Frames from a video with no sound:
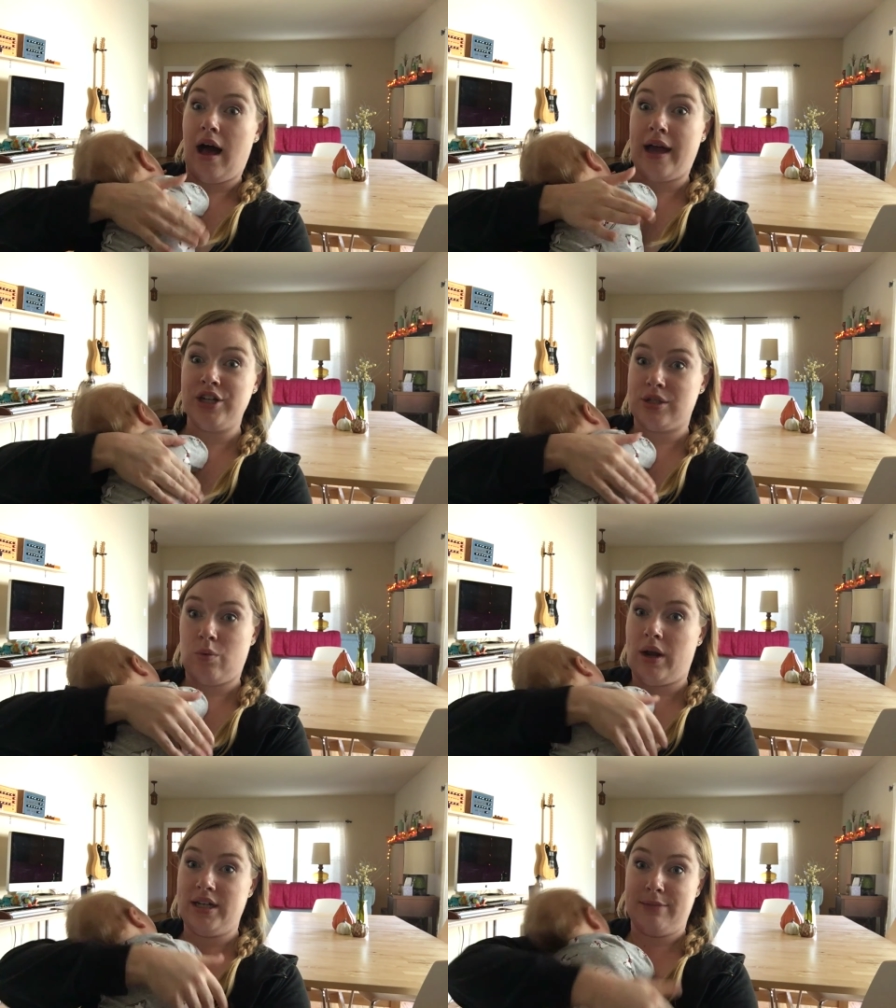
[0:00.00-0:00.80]
I just
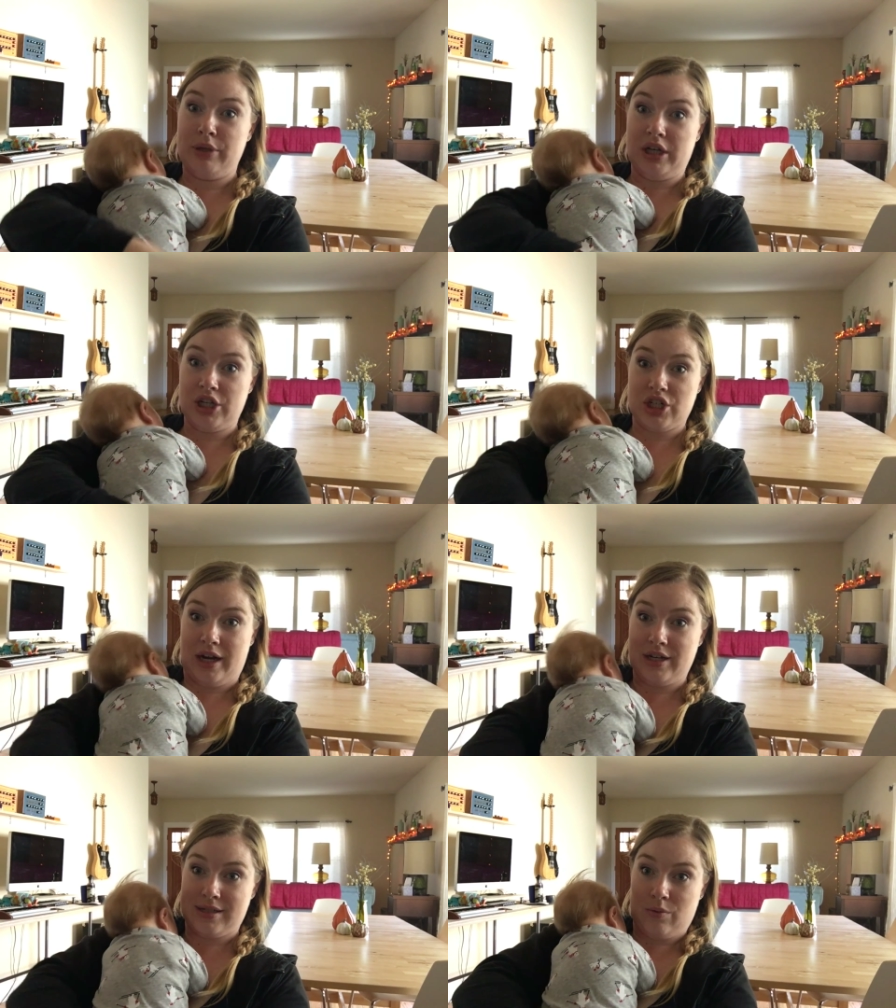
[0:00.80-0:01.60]
wanted to push.
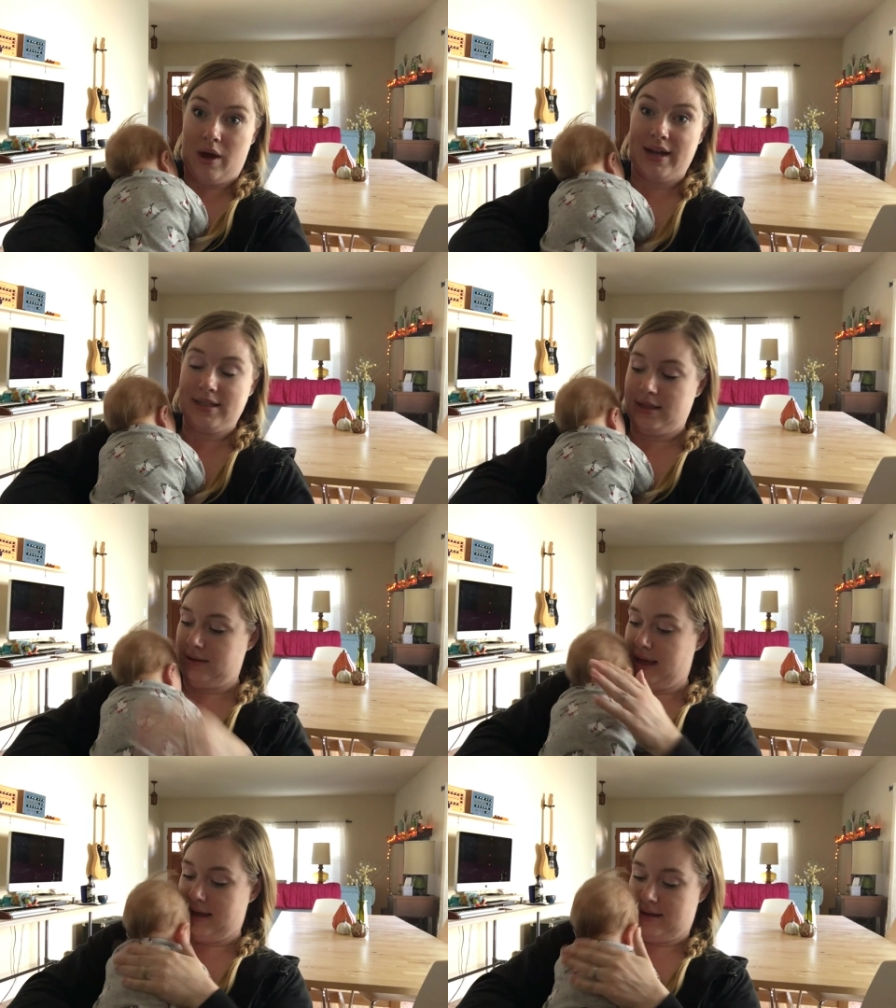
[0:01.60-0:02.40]
I just wanted to
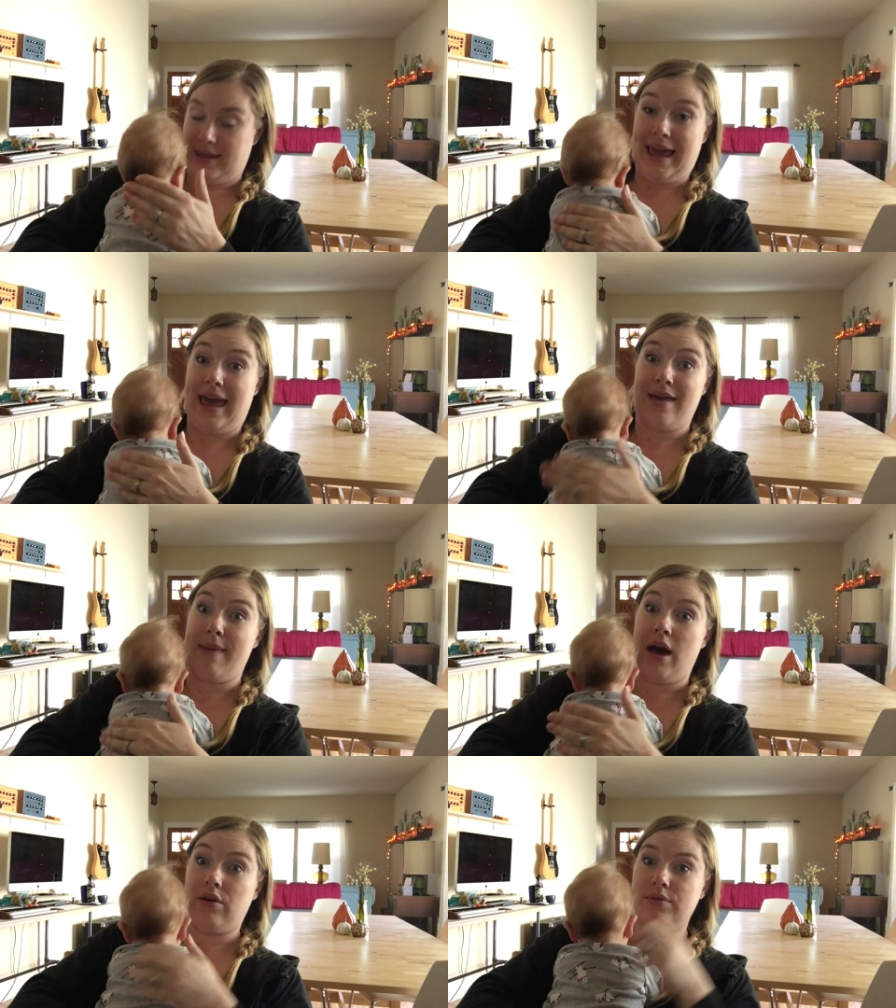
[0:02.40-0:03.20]
like get him
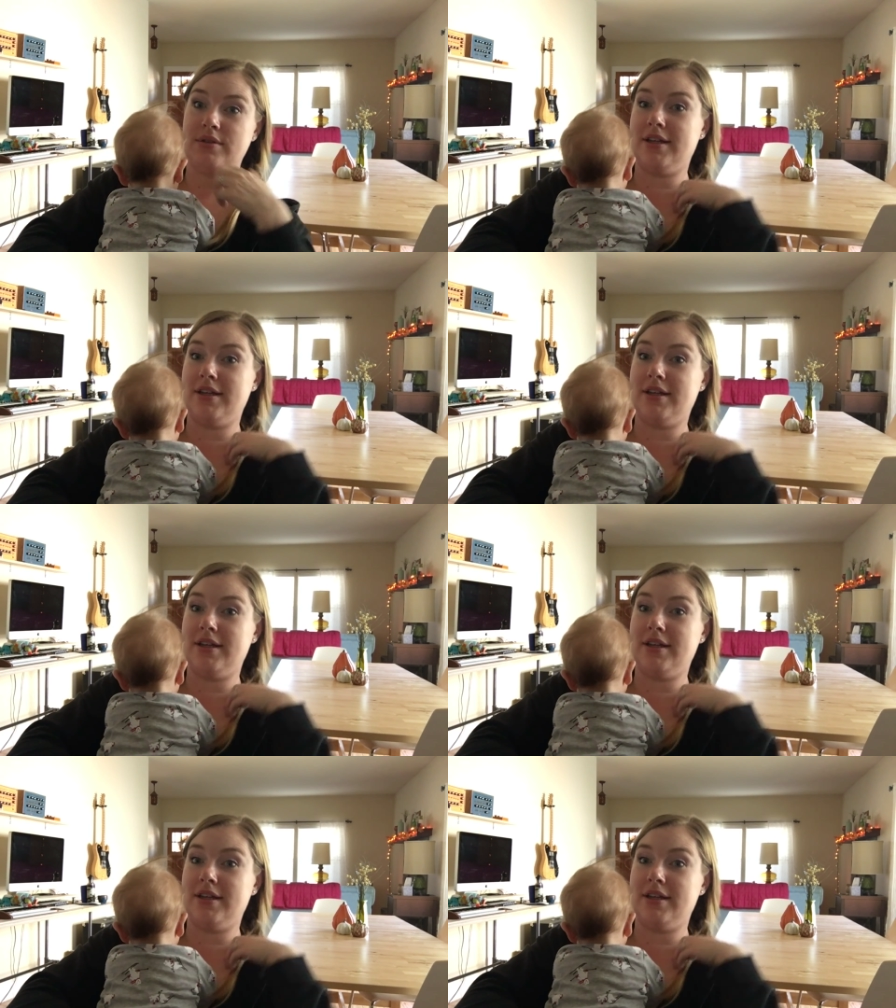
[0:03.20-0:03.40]
out.